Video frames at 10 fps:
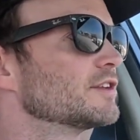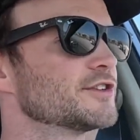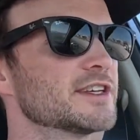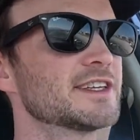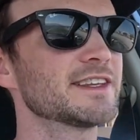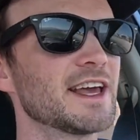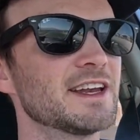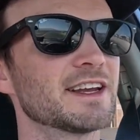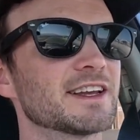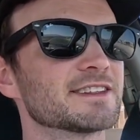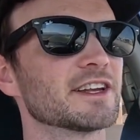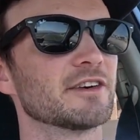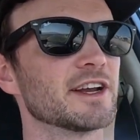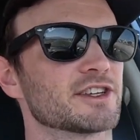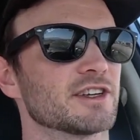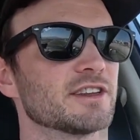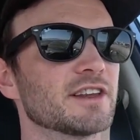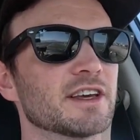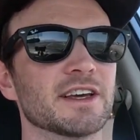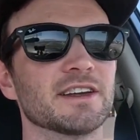just take that into consideration,
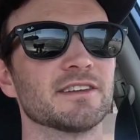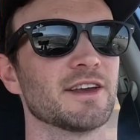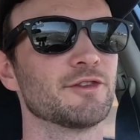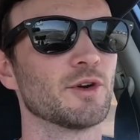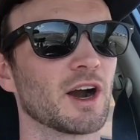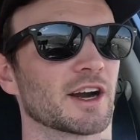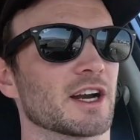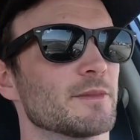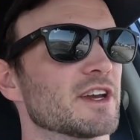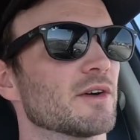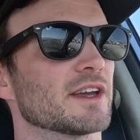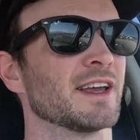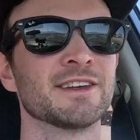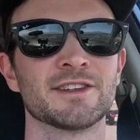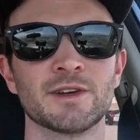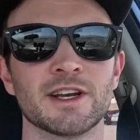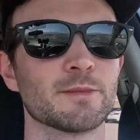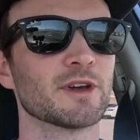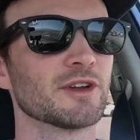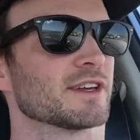that if you are going to be going into any
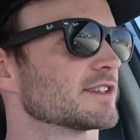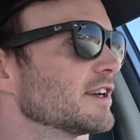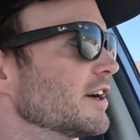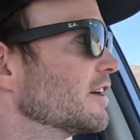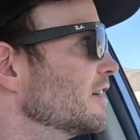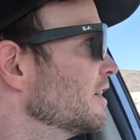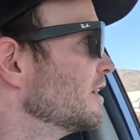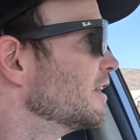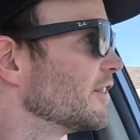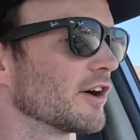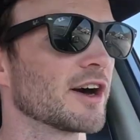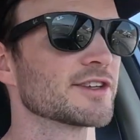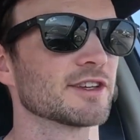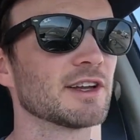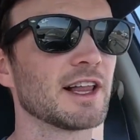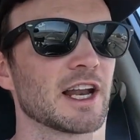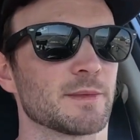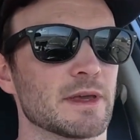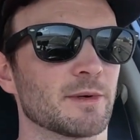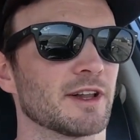buildings here, there are still a lot of
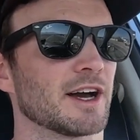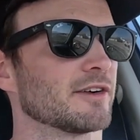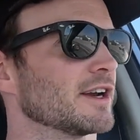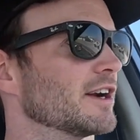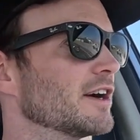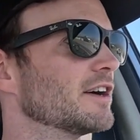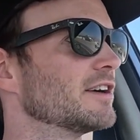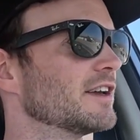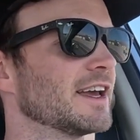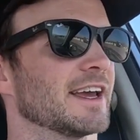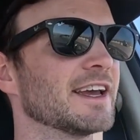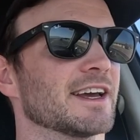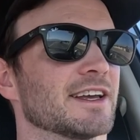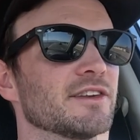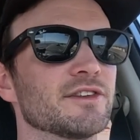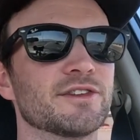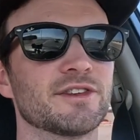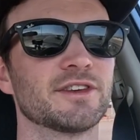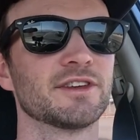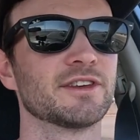people out here,
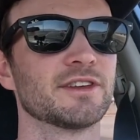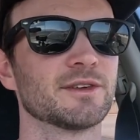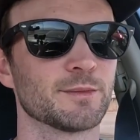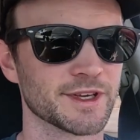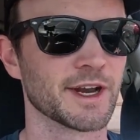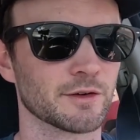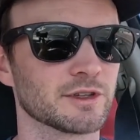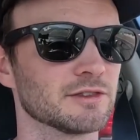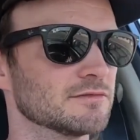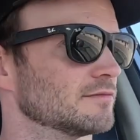and be careful.